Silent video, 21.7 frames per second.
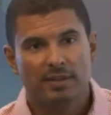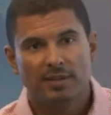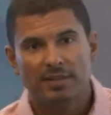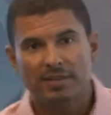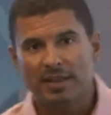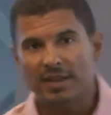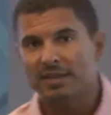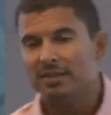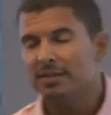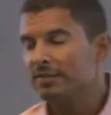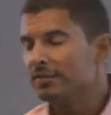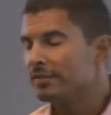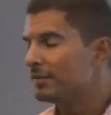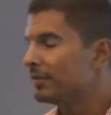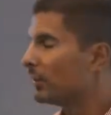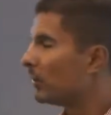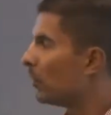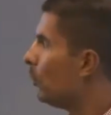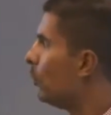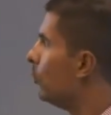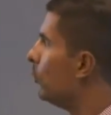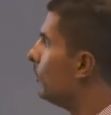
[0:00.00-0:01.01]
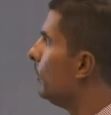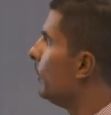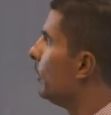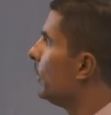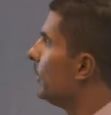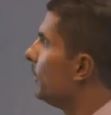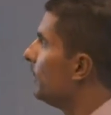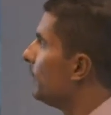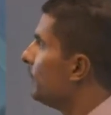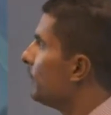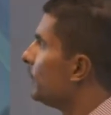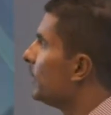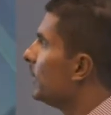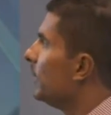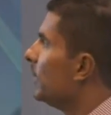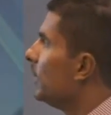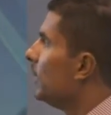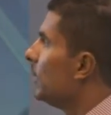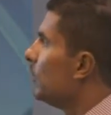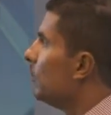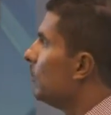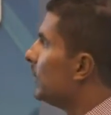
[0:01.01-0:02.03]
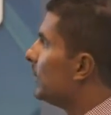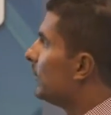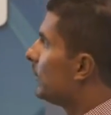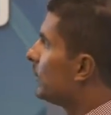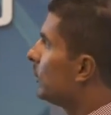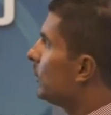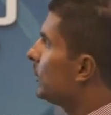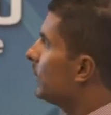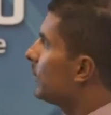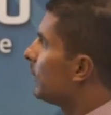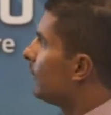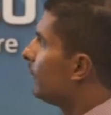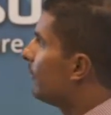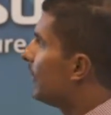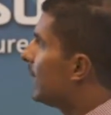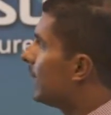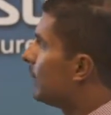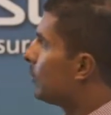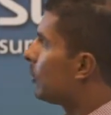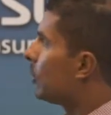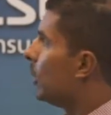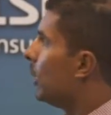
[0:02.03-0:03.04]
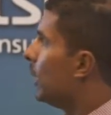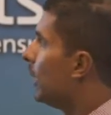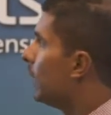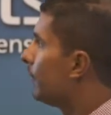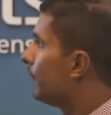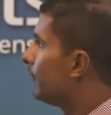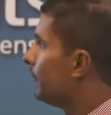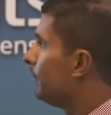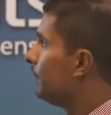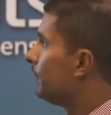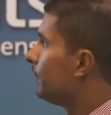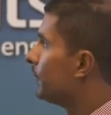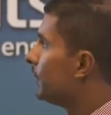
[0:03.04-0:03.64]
Then this is the cool part. We took the fiber off.